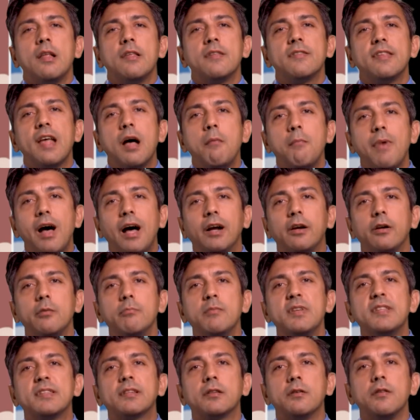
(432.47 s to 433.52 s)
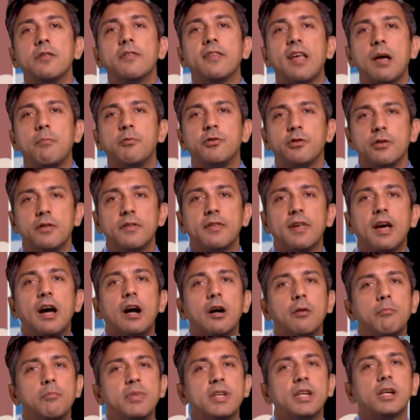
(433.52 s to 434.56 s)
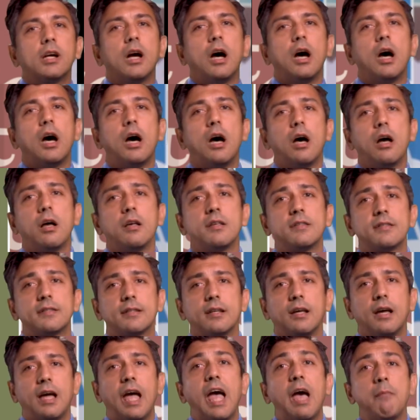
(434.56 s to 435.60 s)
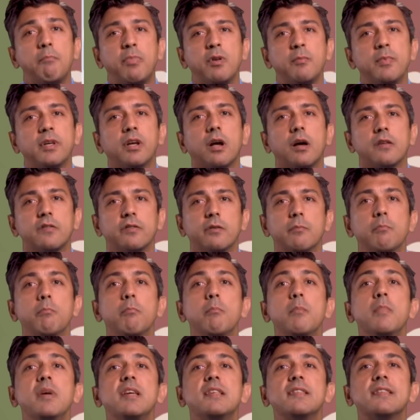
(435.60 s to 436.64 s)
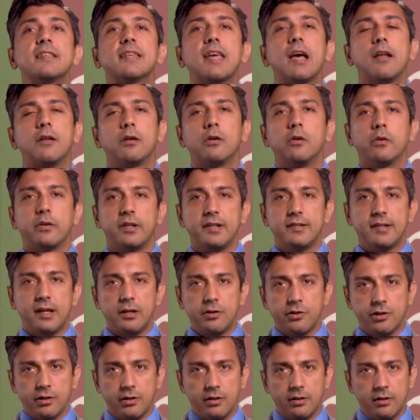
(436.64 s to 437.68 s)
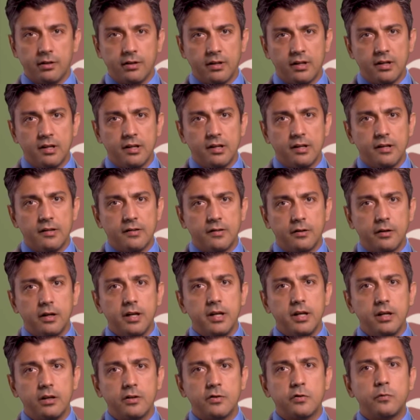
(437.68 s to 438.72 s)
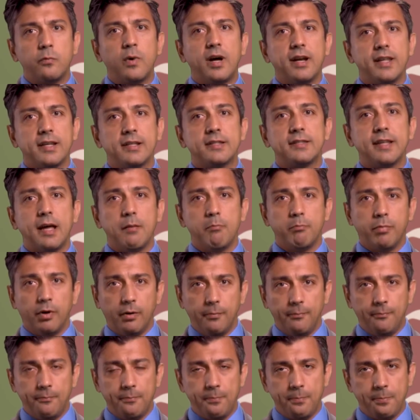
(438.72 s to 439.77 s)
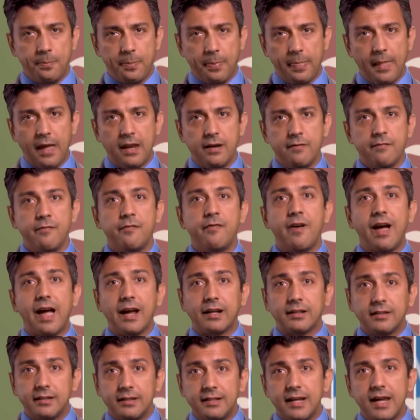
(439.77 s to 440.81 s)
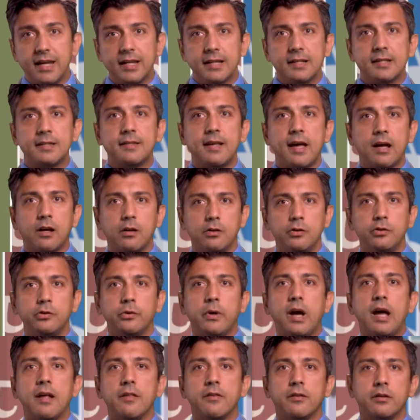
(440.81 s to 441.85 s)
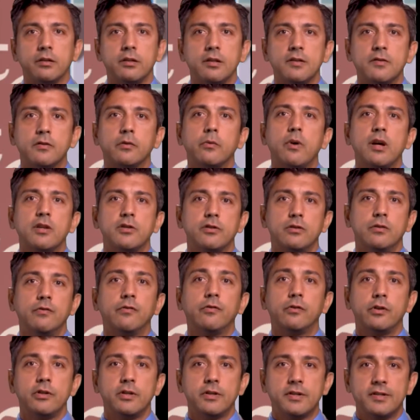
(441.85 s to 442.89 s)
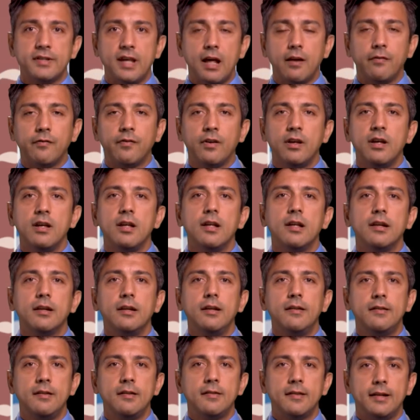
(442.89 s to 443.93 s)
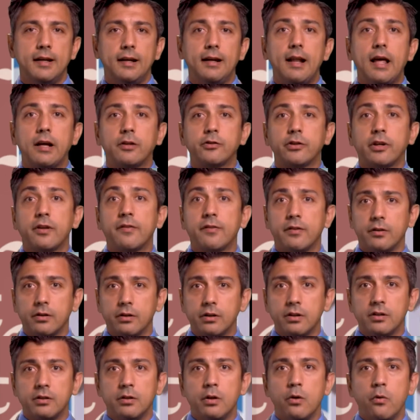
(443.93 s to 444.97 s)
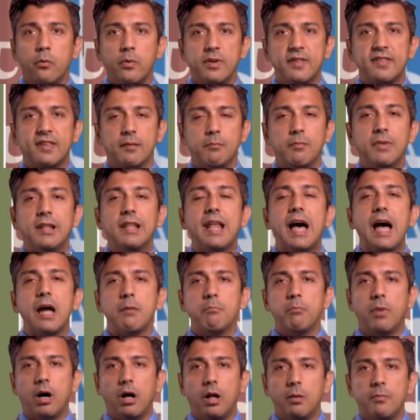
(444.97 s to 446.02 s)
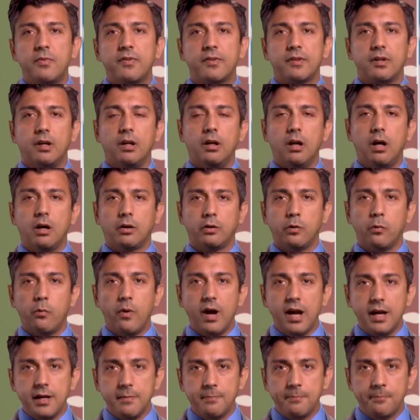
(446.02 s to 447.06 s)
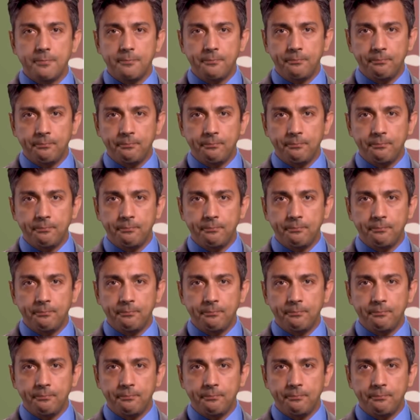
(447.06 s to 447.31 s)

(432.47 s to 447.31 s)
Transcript: Some other misconceptions are because happen because of miscategorization. So here's one example. And in fact, take a second to answer this question for yourself. This is an electric circuit with some light bulbs along the way.